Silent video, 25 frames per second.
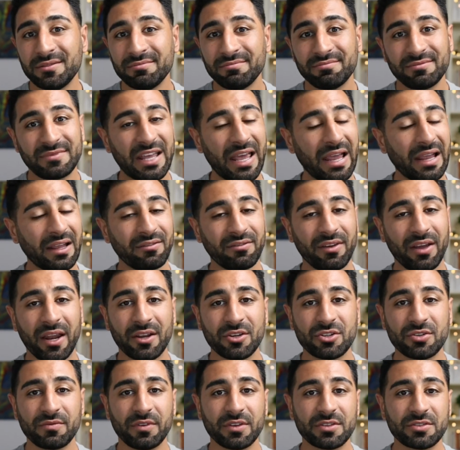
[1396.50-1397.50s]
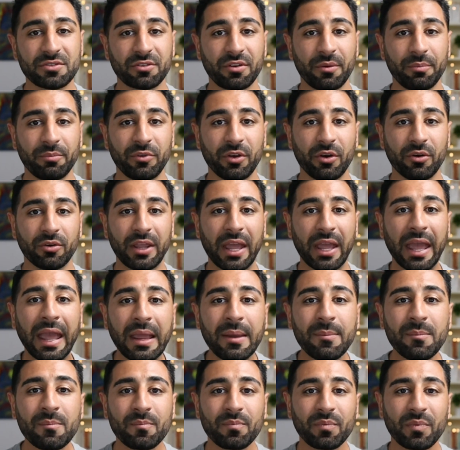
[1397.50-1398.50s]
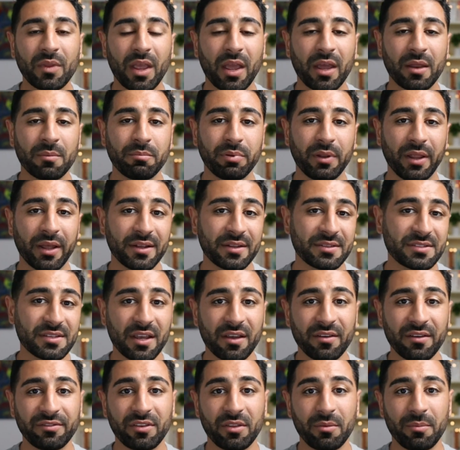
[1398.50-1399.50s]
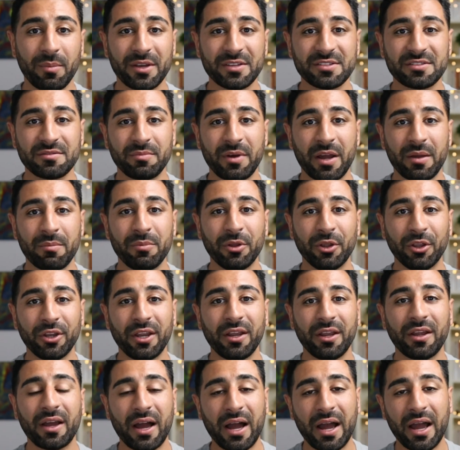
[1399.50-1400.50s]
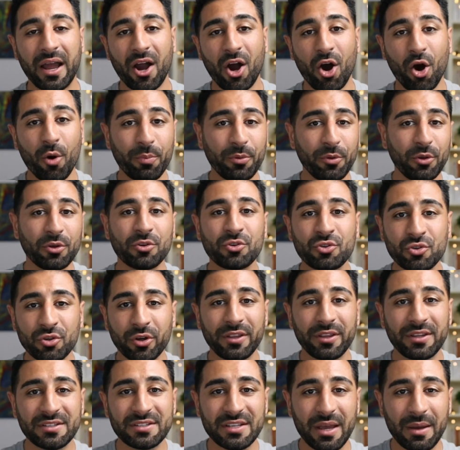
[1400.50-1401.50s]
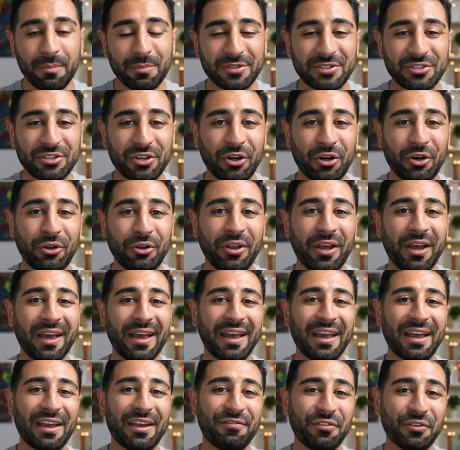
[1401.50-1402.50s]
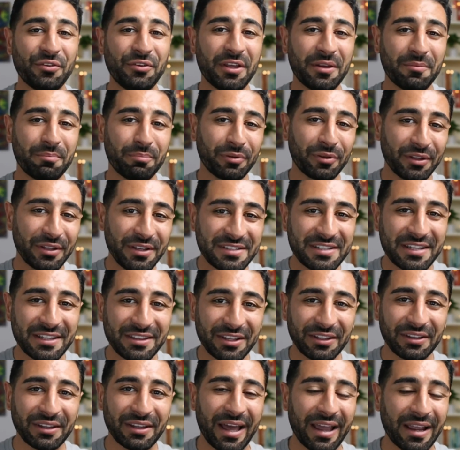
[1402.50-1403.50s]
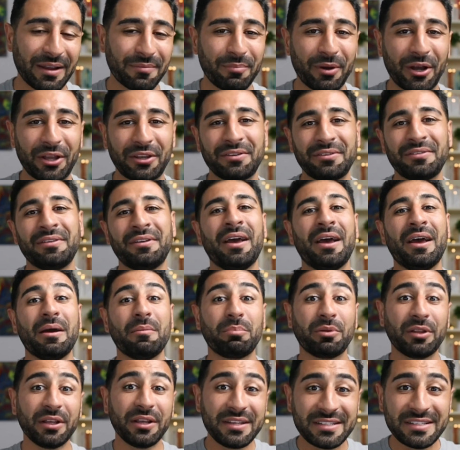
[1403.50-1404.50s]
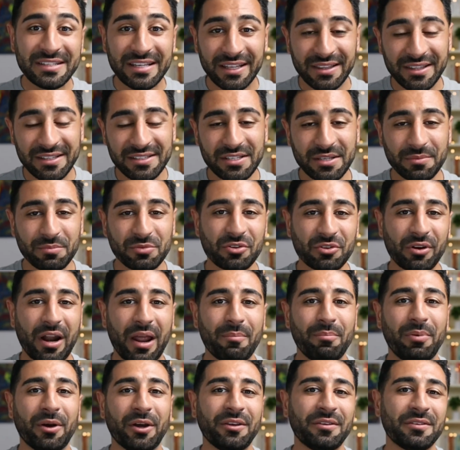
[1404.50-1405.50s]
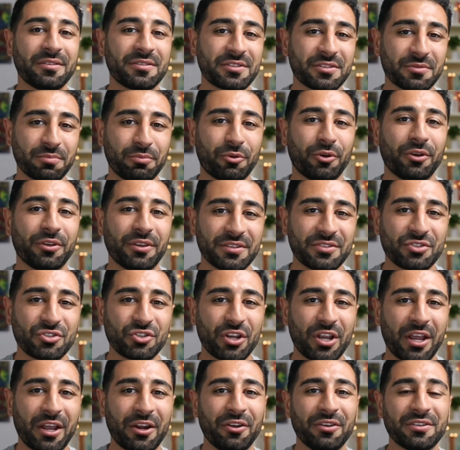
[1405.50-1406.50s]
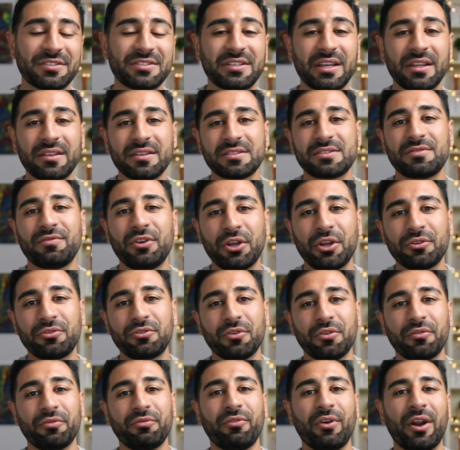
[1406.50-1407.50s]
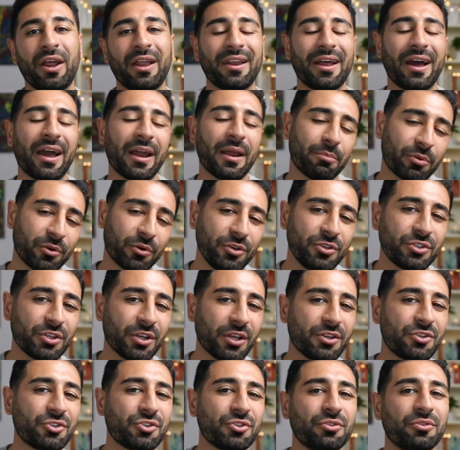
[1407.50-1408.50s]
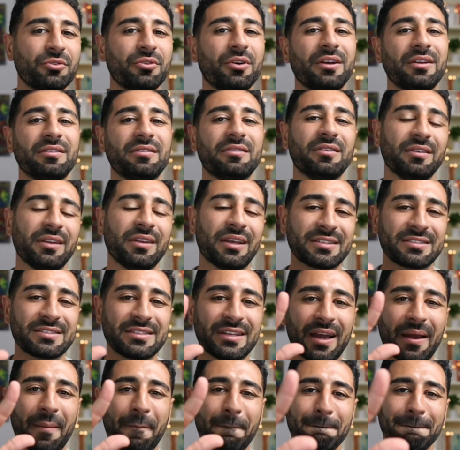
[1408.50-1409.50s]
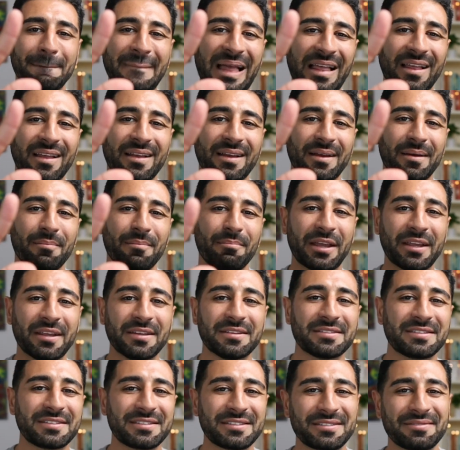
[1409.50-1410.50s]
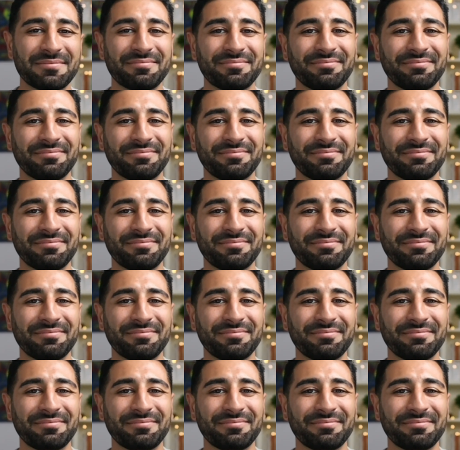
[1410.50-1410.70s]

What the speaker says: take advantage of this crypto game and play it safe to the best of my ability. I hope you enjoyed this episode. If you did, please hit the like button. Please hit the subscribe button to support this channel. Send this video to a friend. I appreciate you. Until next time. Peace.